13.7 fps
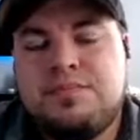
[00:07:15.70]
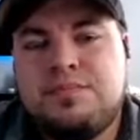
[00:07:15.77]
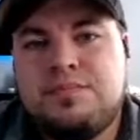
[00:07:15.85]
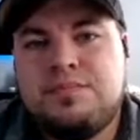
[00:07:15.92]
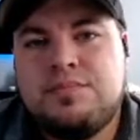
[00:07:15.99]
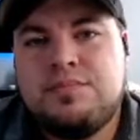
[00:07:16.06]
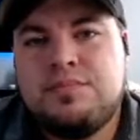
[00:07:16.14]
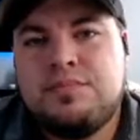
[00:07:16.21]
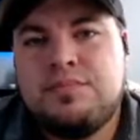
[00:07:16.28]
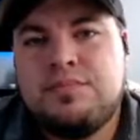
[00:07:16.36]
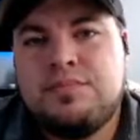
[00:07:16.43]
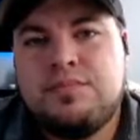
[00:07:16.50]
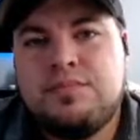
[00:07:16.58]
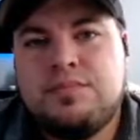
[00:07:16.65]

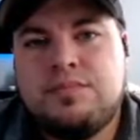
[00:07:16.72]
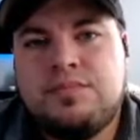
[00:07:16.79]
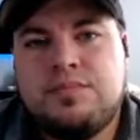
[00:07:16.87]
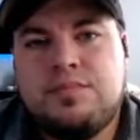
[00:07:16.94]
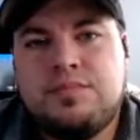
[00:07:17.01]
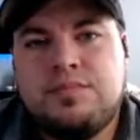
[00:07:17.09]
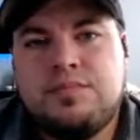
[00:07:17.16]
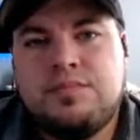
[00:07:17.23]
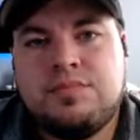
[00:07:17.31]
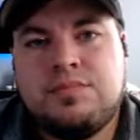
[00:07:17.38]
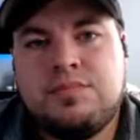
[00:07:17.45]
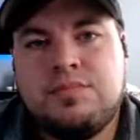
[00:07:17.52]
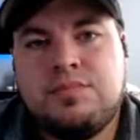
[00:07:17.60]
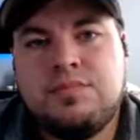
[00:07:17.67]

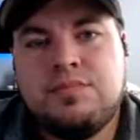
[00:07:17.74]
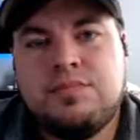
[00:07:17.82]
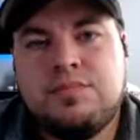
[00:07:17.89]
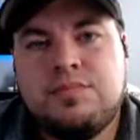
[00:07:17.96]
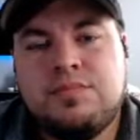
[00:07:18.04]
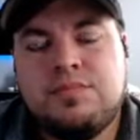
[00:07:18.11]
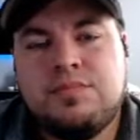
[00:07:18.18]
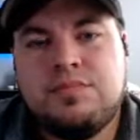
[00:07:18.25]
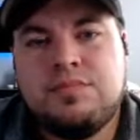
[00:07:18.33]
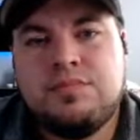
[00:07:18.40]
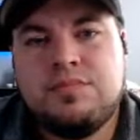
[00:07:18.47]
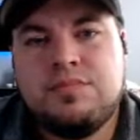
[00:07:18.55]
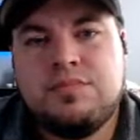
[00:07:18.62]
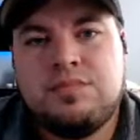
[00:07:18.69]

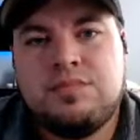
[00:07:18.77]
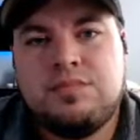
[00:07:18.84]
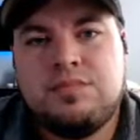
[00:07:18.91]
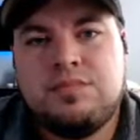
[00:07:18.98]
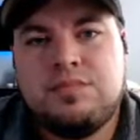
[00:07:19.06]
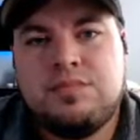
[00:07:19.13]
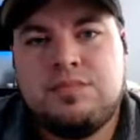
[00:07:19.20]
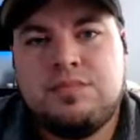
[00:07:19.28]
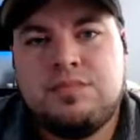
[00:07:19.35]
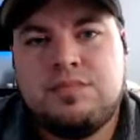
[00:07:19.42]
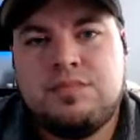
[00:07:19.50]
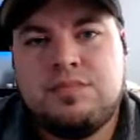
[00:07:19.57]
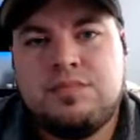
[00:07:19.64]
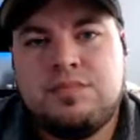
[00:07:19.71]

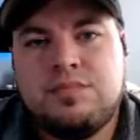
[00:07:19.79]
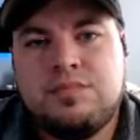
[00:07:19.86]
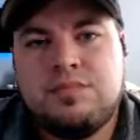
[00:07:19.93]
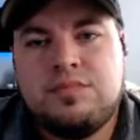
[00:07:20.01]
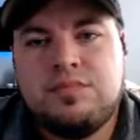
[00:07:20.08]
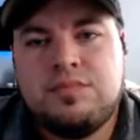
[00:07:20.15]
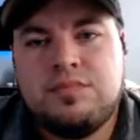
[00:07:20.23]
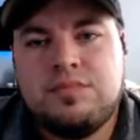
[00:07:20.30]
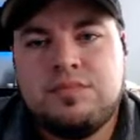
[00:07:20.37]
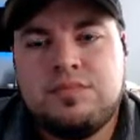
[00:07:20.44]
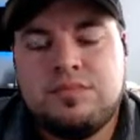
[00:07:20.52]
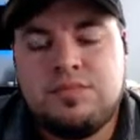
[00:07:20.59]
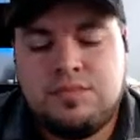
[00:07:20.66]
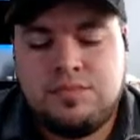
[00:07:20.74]

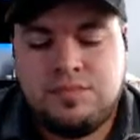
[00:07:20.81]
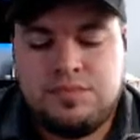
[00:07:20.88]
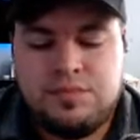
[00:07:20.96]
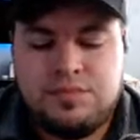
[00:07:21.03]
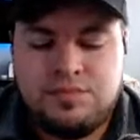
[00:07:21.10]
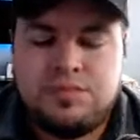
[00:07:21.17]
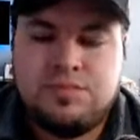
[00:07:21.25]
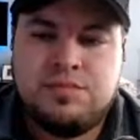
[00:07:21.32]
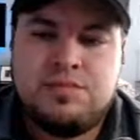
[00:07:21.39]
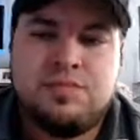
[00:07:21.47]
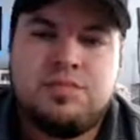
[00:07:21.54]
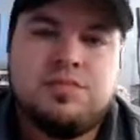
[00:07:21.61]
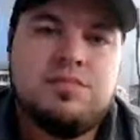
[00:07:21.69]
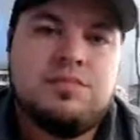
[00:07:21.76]

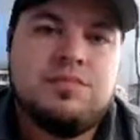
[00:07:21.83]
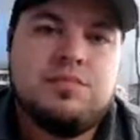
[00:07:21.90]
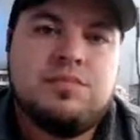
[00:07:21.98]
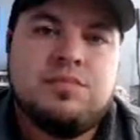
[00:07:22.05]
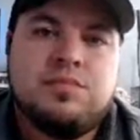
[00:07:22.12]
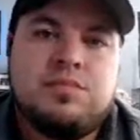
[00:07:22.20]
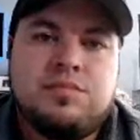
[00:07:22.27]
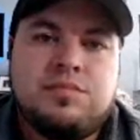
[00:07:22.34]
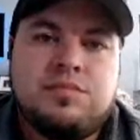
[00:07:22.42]
This person isn't speaking.